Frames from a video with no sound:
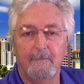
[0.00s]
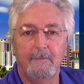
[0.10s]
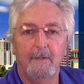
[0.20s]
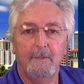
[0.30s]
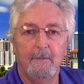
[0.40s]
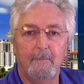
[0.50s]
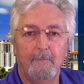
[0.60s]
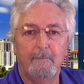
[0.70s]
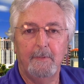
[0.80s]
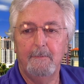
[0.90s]

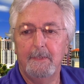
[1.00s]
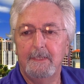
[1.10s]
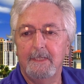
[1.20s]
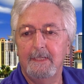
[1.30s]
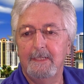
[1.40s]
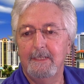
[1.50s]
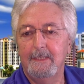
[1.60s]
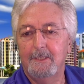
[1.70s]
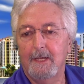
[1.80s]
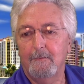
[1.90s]

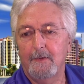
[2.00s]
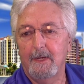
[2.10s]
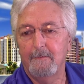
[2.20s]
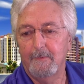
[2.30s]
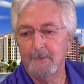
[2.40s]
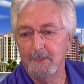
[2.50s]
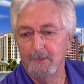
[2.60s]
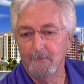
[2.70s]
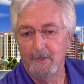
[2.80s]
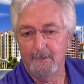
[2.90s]
WPBT Channel 5 First
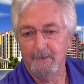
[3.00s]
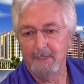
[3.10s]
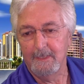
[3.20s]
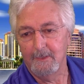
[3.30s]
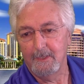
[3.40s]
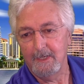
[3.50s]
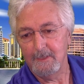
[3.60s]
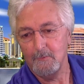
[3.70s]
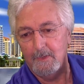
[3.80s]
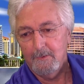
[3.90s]
Alert Weather, and
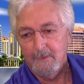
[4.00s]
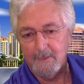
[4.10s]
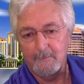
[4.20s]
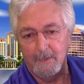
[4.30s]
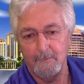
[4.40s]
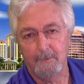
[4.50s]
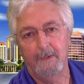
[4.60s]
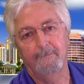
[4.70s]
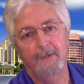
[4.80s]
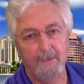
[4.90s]
today's weather is blah blah blah.
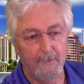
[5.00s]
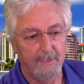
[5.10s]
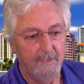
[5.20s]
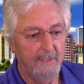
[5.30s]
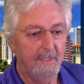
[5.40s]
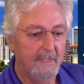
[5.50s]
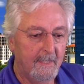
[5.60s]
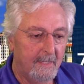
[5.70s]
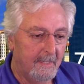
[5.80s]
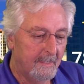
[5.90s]
Anyway,
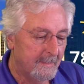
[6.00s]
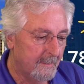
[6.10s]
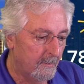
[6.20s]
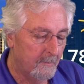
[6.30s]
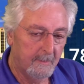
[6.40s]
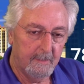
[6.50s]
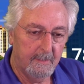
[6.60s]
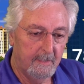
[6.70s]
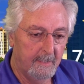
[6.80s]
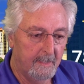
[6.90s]
so
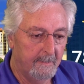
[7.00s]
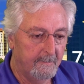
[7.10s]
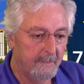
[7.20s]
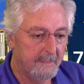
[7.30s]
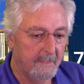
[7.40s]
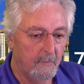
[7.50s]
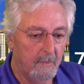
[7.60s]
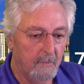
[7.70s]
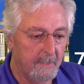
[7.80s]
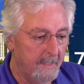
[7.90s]
you can say, well,
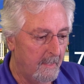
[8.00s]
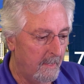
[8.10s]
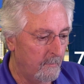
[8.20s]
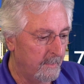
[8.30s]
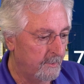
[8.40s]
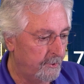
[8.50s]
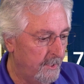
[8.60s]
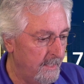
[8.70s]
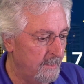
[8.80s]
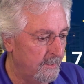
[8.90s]
okay, now I want to
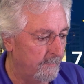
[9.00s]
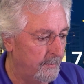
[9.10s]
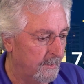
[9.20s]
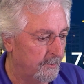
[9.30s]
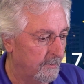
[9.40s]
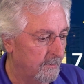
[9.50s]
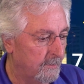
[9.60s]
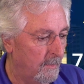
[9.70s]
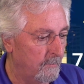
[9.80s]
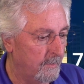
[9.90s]
change the picture,
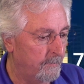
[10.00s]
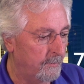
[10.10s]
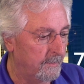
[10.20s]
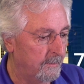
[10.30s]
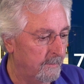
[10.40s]
so I want to put.